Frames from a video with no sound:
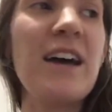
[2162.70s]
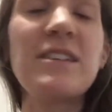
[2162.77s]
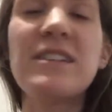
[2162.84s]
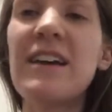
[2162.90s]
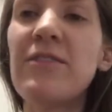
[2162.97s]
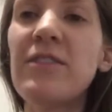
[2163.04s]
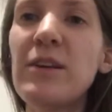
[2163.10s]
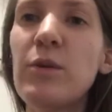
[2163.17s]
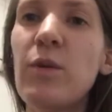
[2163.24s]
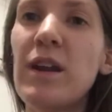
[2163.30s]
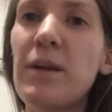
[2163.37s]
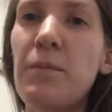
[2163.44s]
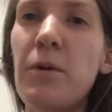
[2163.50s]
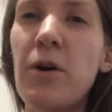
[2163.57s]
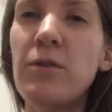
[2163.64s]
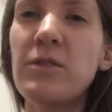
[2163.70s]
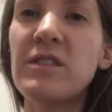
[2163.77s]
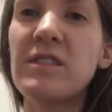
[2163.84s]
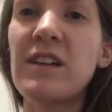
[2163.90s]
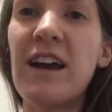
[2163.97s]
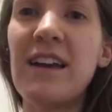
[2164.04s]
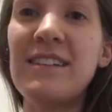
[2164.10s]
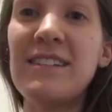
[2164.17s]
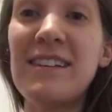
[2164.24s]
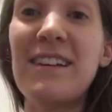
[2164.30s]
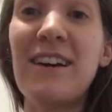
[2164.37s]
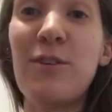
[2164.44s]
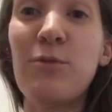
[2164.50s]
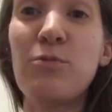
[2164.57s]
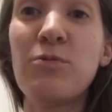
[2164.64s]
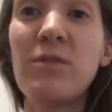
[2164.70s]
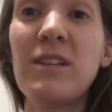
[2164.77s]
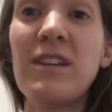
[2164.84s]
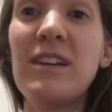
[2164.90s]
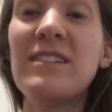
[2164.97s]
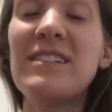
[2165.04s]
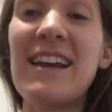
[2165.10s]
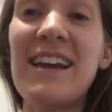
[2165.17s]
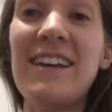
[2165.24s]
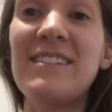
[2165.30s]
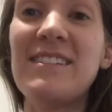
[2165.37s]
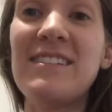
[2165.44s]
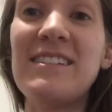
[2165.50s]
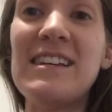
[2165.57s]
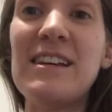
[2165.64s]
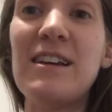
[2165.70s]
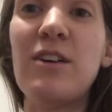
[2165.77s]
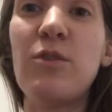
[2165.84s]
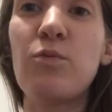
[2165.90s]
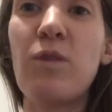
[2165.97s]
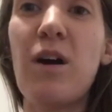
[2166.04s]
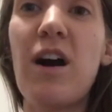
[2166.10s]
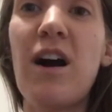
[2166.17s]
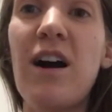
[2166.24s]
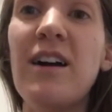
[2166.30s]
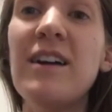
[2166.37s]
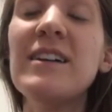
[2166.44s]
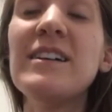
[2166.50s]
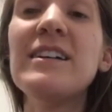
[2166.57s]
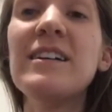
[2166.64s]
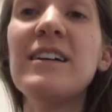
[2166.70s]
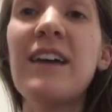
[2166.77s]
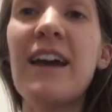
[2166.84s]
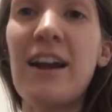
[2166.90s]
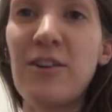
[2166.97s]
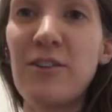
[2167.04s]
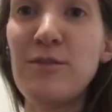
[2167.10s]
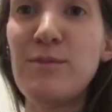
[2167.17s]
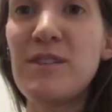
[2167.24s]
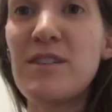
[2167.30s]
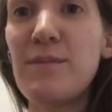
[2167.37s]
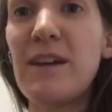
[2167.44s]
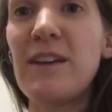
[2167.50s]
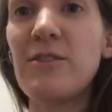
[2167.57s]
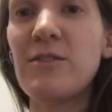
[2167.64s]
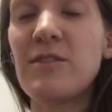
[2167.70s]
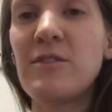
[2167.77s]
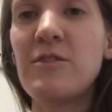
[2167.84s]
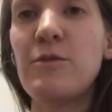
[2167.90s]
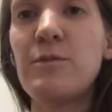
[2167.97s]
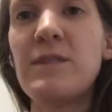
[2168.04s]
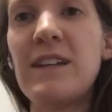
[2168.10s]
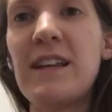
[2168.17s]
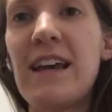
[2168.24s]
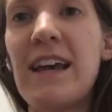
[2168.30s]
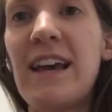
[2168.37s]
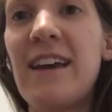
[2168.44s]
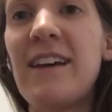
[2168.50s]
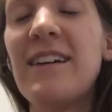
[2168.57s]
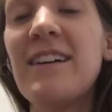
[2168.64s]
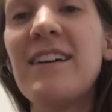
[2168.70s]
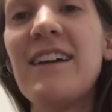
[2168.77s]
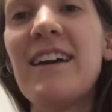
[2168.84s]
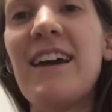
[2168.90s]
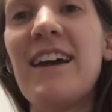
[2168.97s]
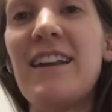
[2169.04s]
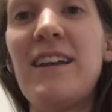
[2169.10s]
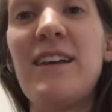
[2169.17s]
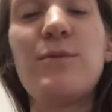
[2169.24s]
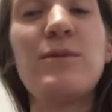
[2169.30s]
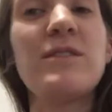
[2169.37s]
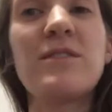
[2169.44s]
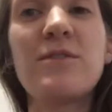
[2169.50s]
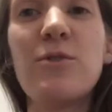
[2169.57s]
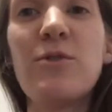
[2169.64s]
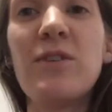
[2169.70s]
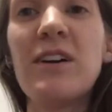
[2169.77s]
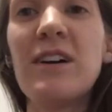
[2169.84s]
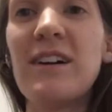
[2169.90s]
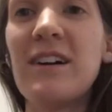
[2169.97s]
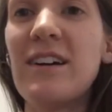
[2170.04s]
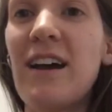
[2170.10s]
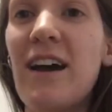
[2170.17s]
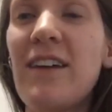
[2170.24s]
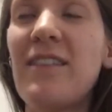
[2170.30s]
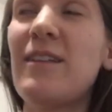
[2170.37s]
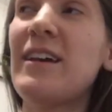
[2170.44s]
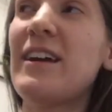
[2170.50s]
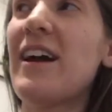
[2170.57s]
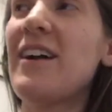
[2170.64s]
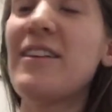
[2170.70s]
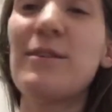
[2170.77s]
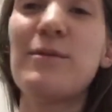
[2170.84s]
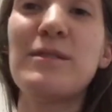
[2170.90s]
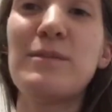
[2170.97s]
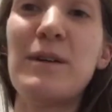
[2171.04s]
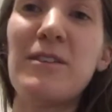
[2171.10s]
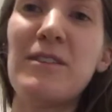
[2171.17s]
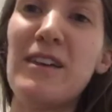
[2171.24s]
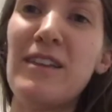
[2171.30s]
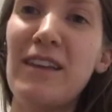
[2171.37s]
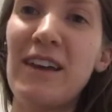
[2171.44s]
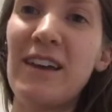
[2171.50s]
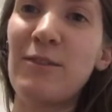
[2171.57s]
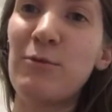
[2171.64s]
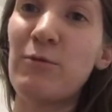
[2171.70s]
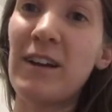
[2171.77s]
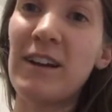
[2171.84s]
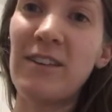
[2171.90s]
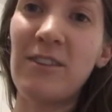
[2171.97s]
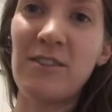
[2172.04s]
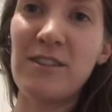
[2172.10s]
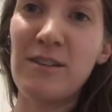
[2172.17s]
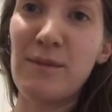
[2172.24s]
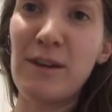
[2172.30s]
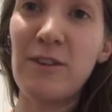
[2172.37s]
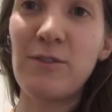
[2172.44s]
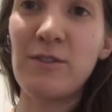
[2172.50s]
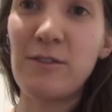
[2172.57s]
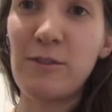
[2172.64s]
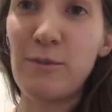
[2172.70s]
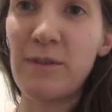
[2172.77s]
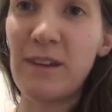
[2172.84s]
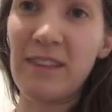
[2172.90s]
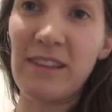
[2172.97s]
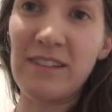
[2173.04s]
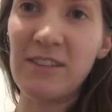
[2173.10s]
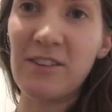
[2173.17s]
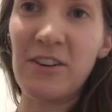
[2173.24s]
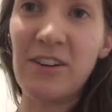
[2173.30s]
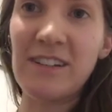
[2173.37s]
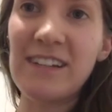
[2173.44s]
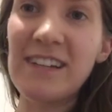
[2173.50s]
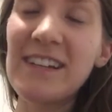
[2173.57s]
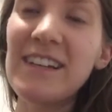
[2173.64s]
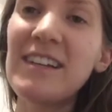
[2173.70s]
I definitely want to post. I did a really tasty raw heirloom tomato soup today, and it was so good. I like I thought it was better than like regular tomato soup, like that's cooked.